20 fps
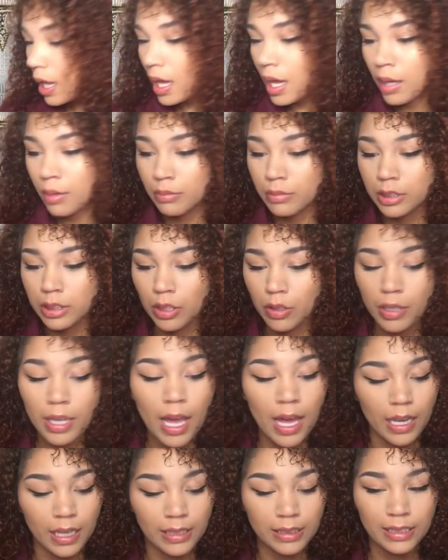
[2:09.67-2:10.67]
Um, so
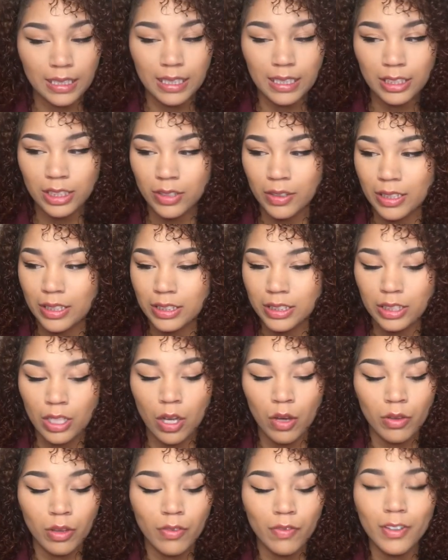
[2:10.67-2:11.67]
yeah, let's get into it.
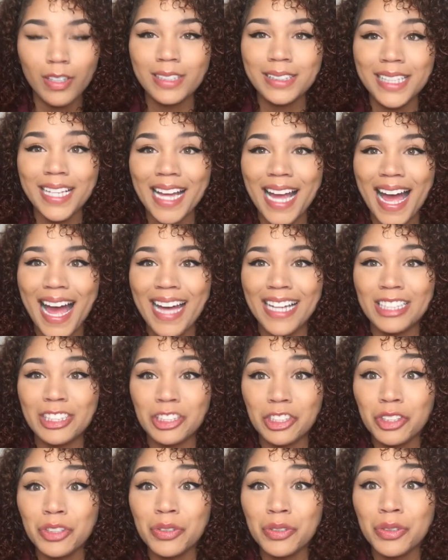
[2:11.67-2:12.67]
So the first thing I
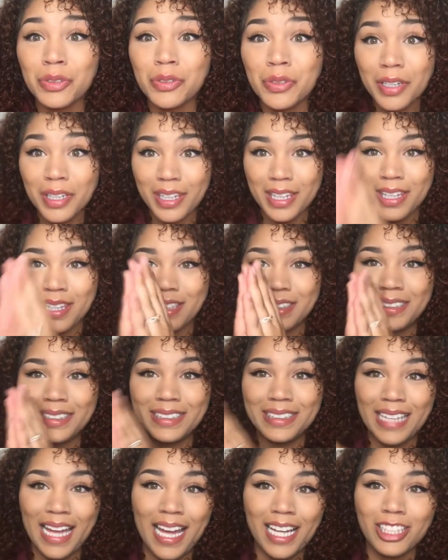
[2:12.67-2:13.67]
do, this
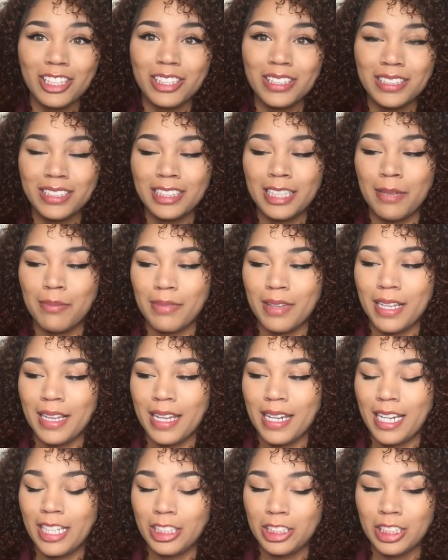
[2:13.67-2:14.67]
is actually something
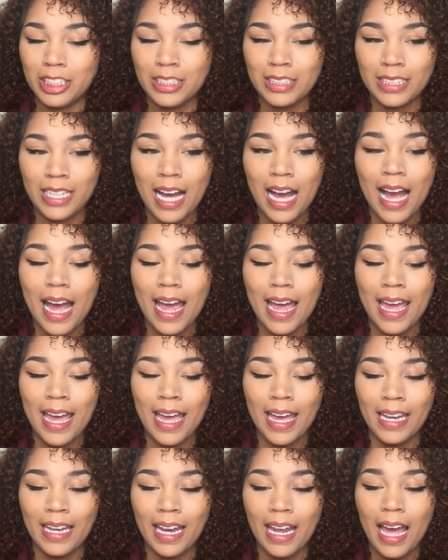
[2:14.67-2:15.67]
that I just got
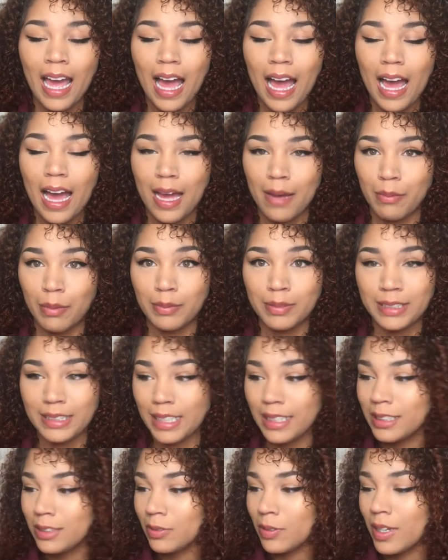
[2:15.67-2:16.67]
and I'm
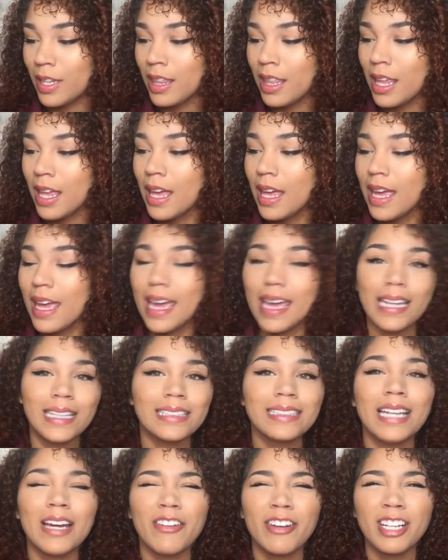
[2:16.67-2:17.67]
obsessed with, and
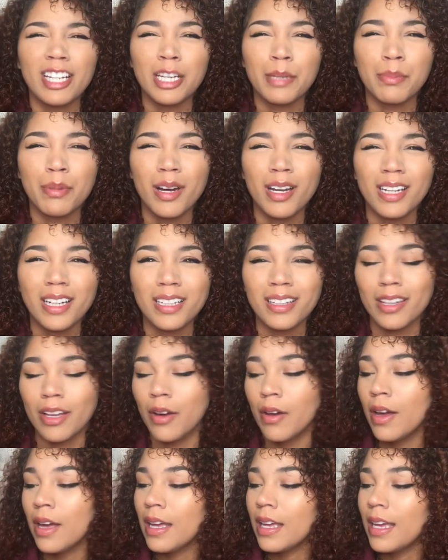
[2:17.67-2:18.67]
it's not really a product
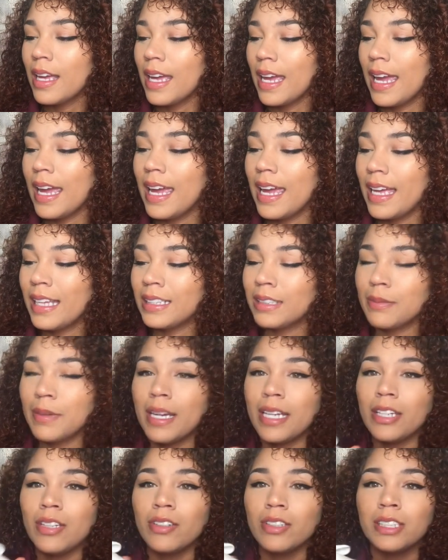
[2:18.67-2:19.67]
though. It is
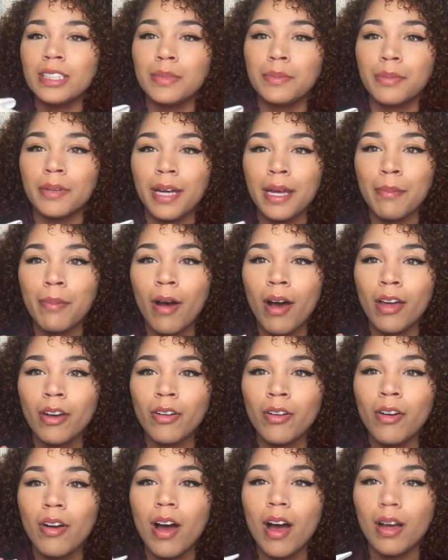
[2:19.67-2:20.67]
my new spray
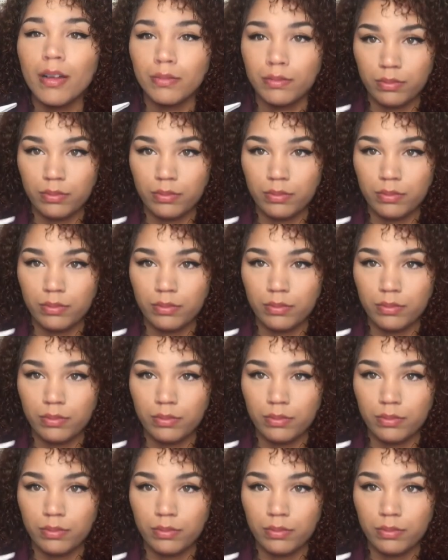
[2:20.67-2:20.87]
bottle.